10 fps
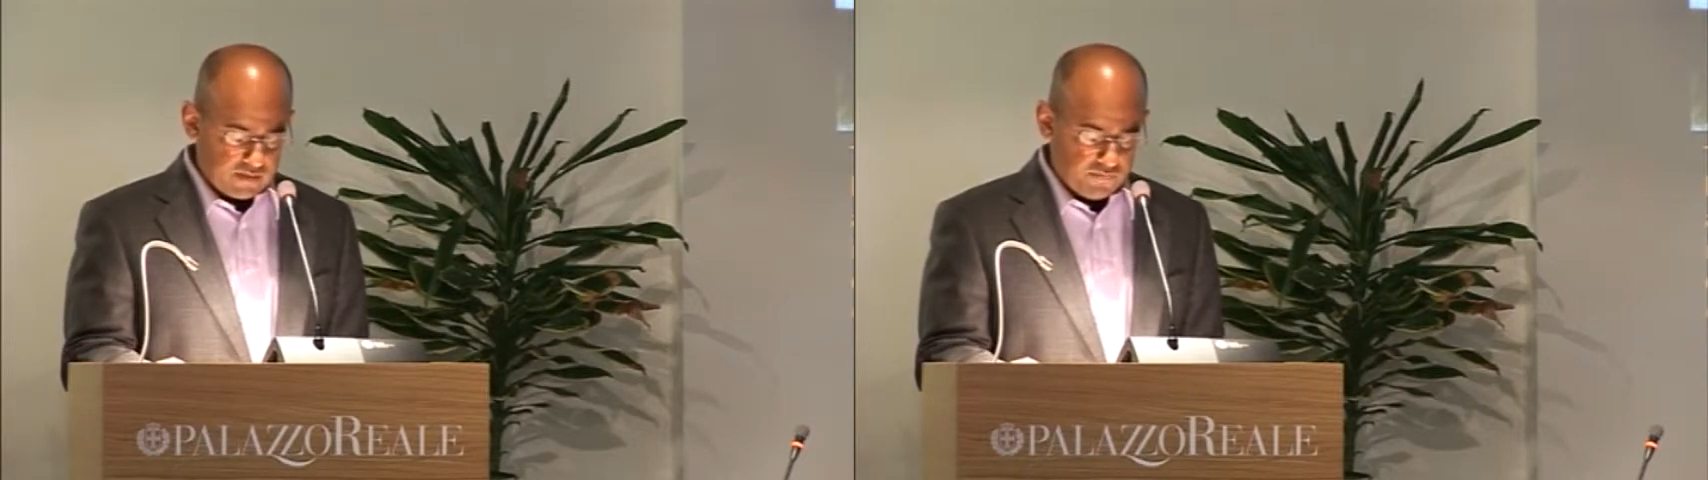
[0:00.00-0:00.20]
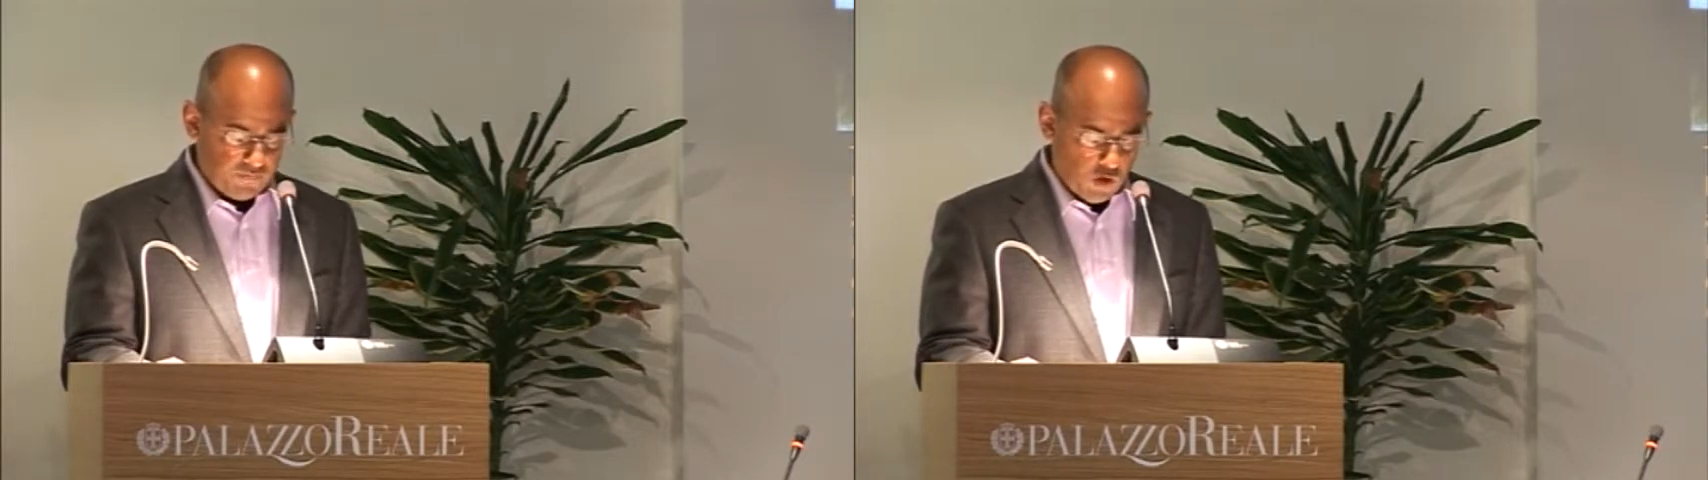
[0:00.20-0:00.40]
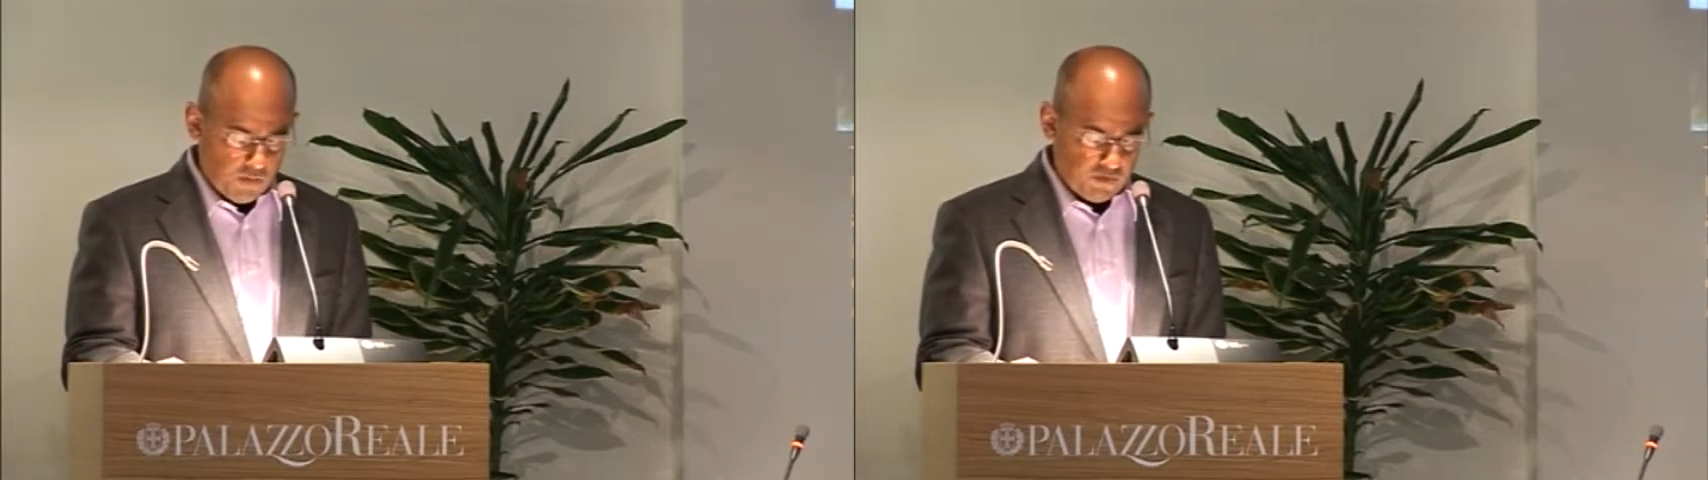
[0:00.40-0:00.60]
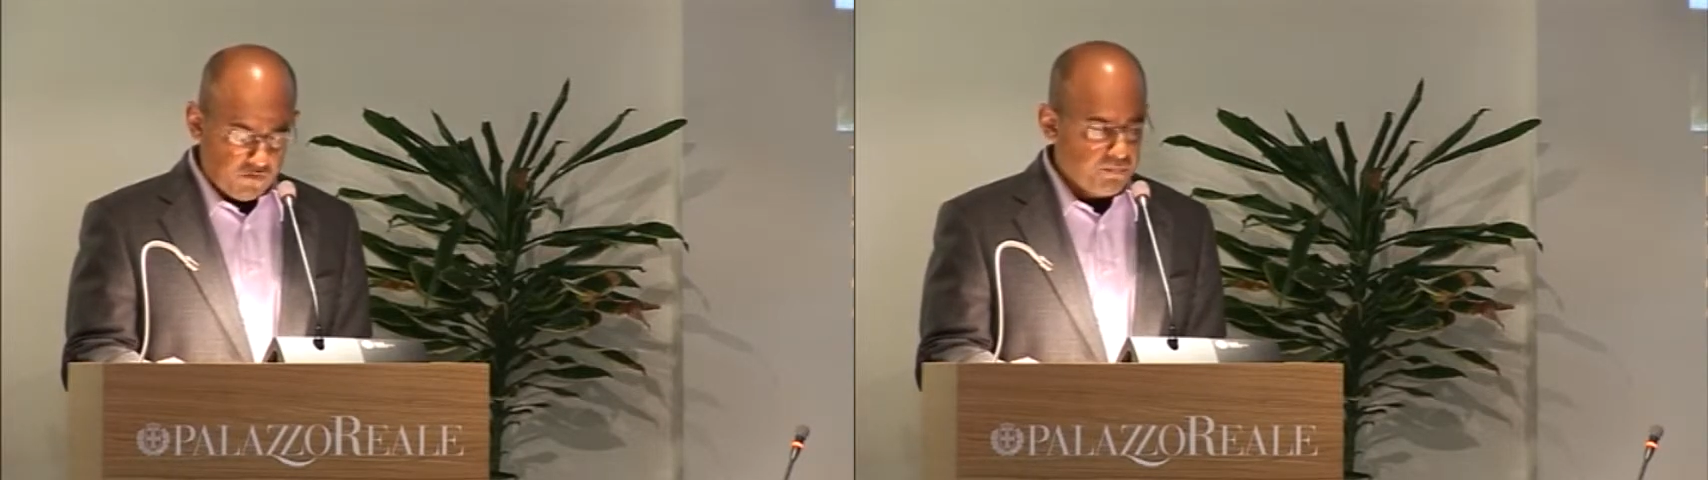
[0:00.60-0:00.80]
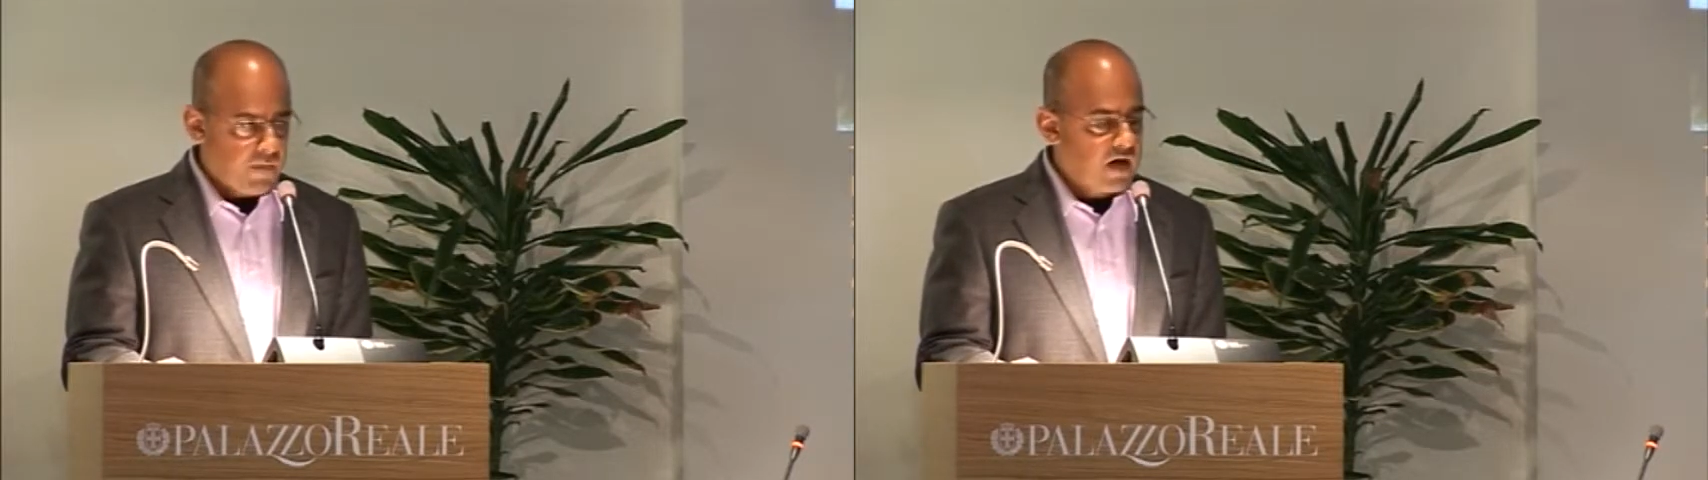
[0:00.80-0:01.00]
a form
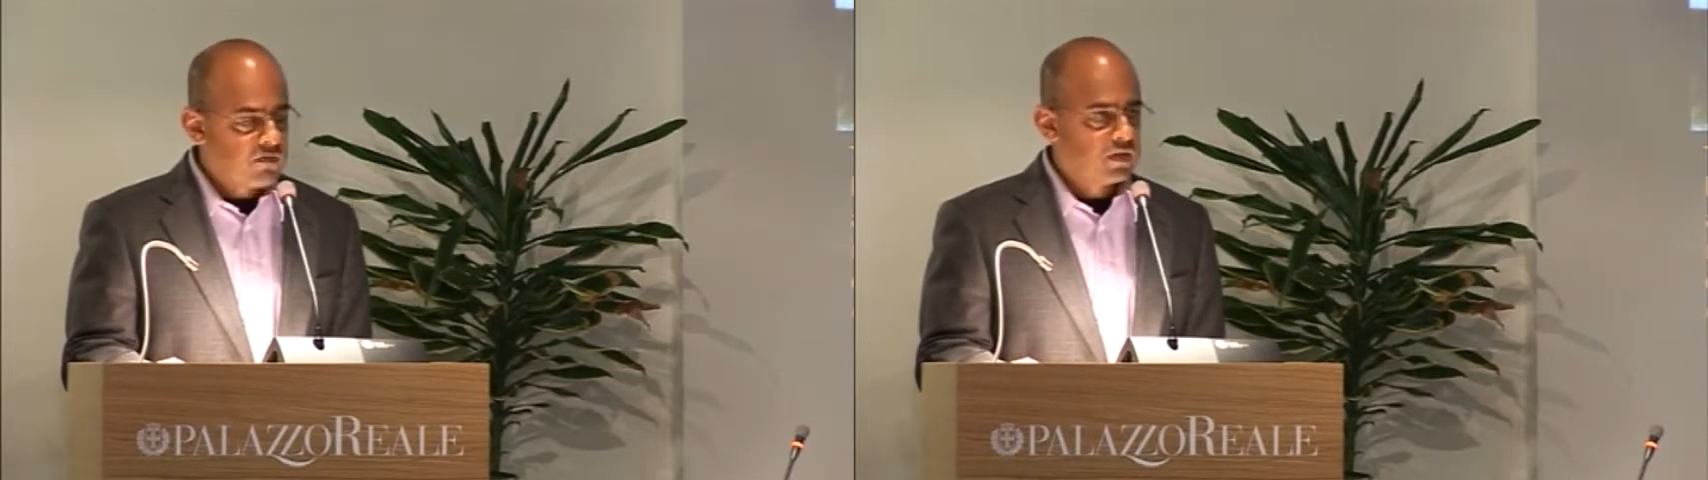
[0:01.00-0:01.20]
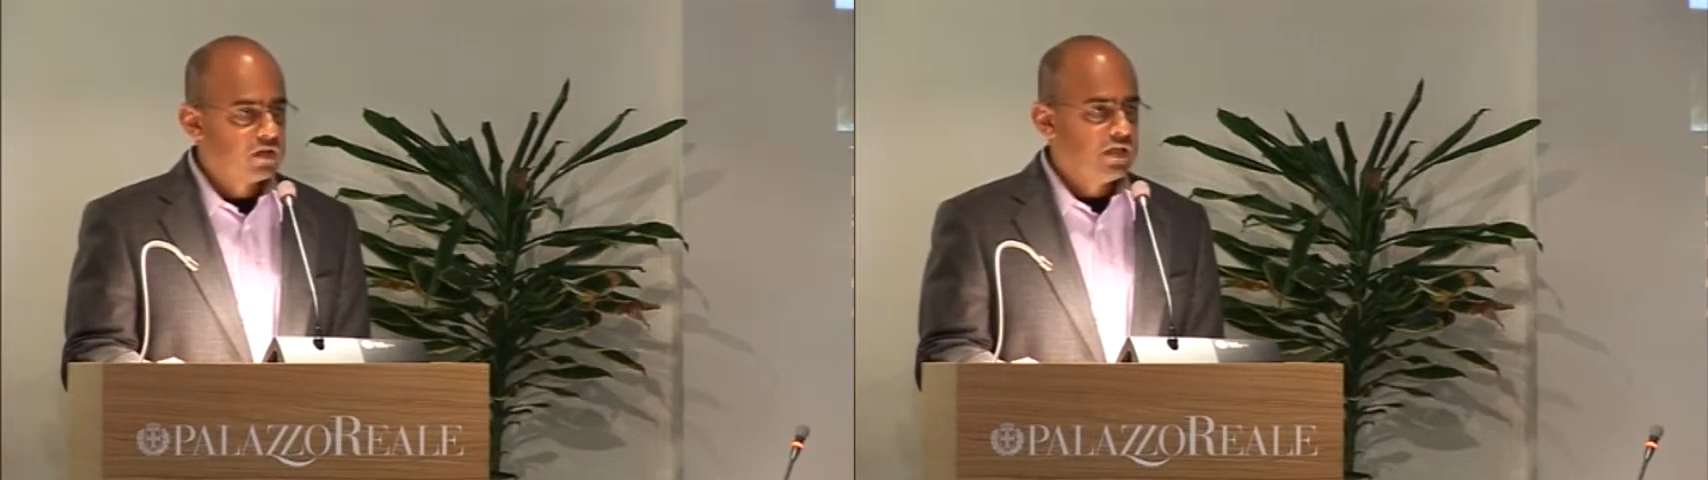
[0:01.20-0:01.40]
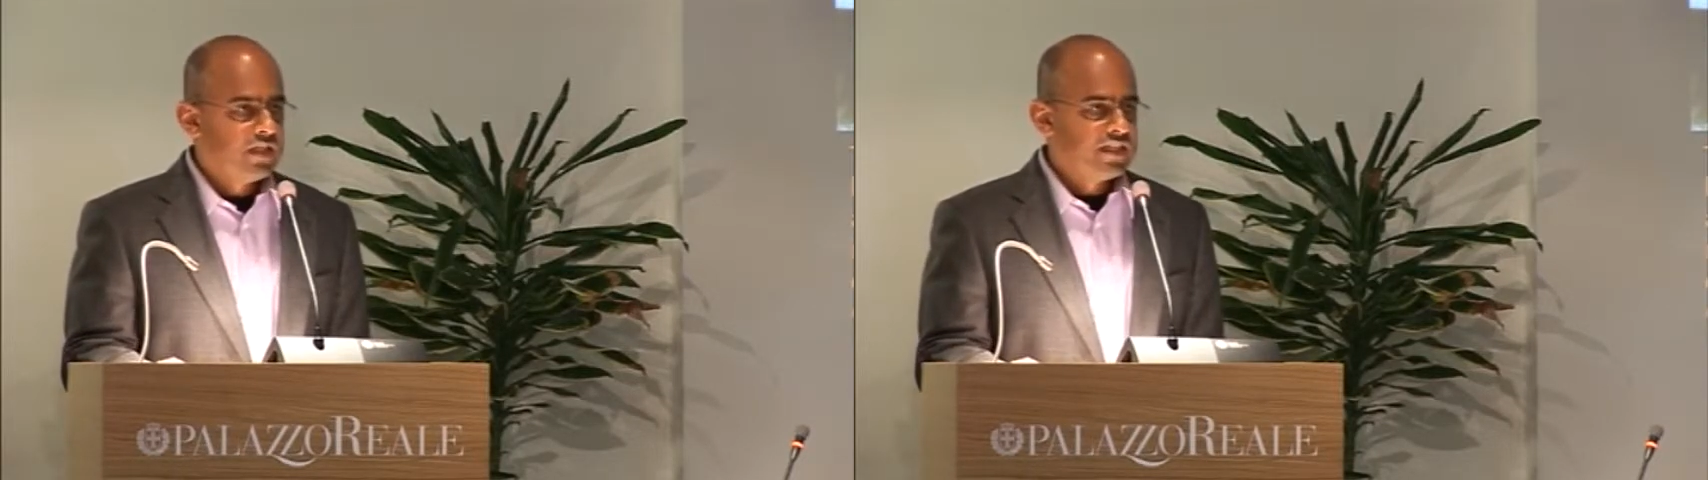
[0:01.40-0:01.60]
of power